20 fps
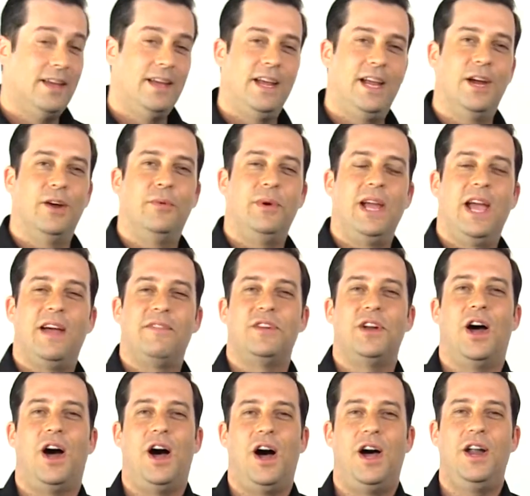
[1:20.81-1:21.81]
Here we have
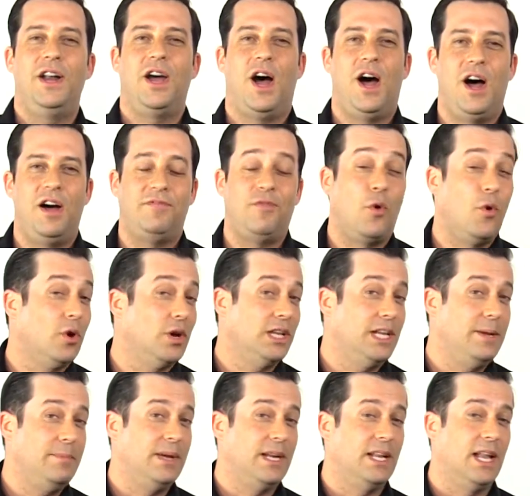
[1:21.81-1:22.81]
an on, off, or
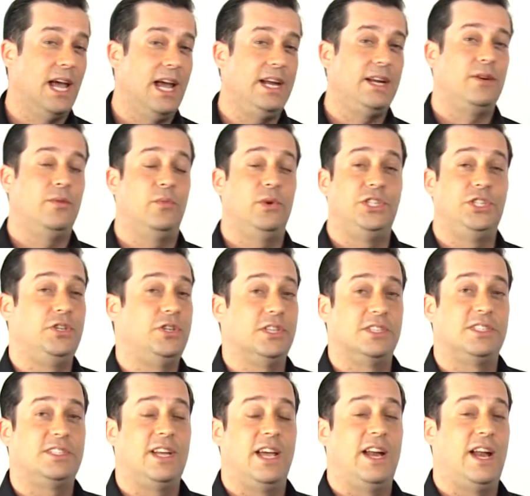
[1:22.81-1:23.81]
limit light, which you can
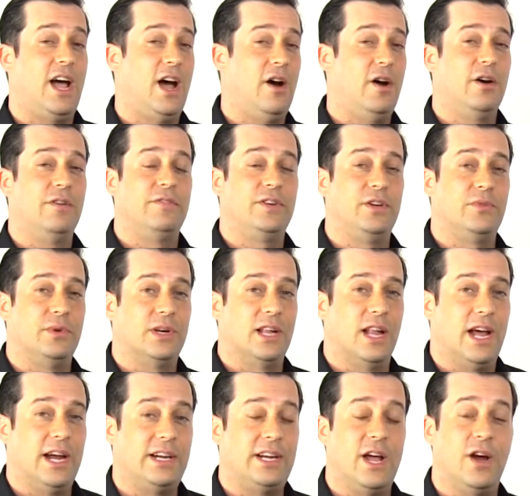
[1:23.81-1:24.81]
set however you would
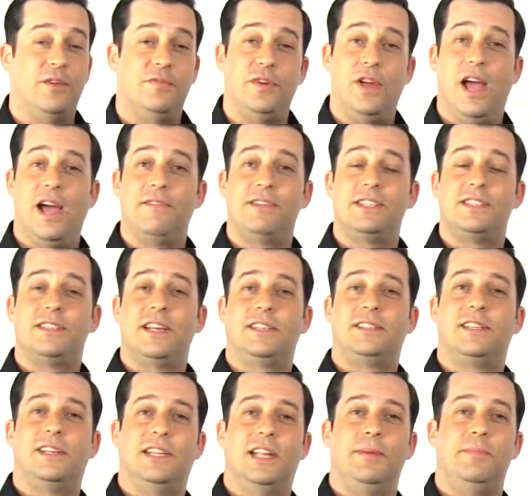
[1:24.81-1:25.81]
like. Now, if you have it
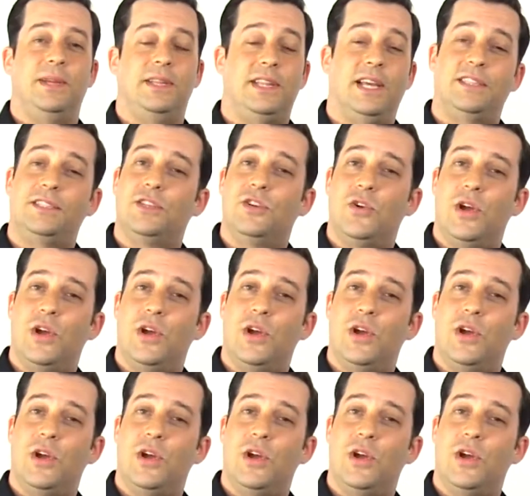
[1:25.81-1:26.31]
set to limit, that's a